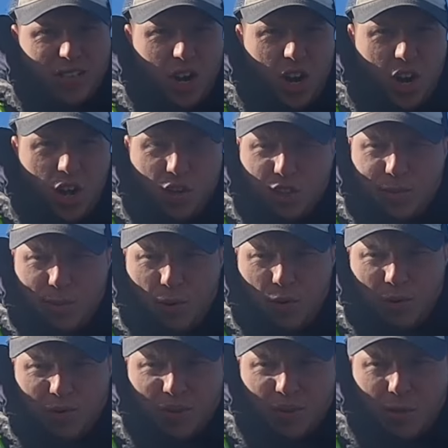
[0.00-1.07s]
a lot
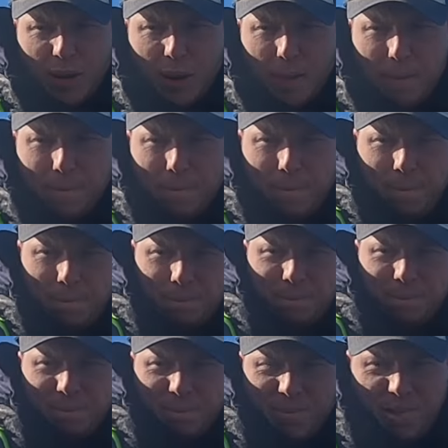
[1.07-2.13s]
smaller as well.
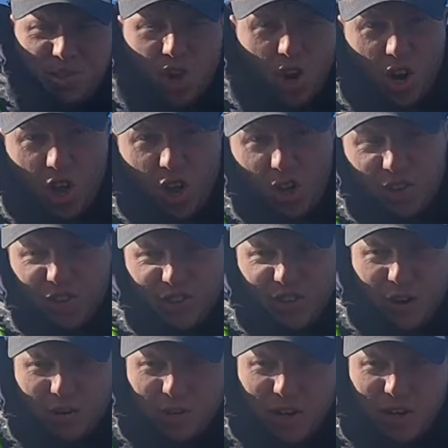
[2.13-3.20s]
Not a lot on the
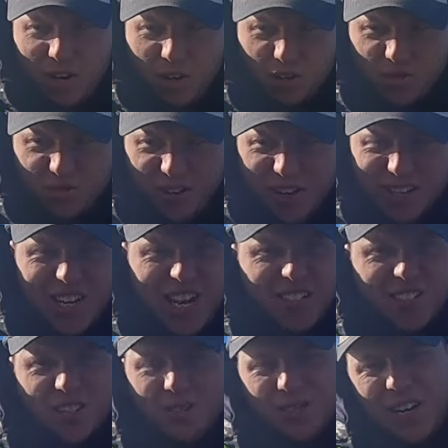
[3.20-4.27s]
sonar. It looks
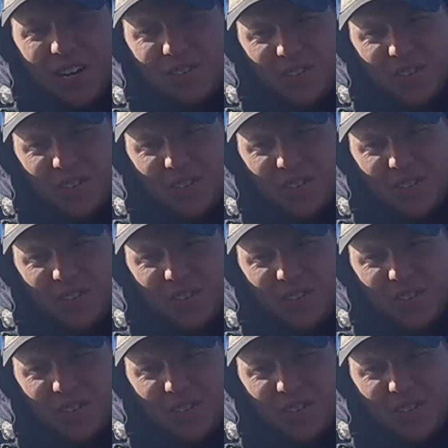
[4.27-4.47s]
fantastic on relief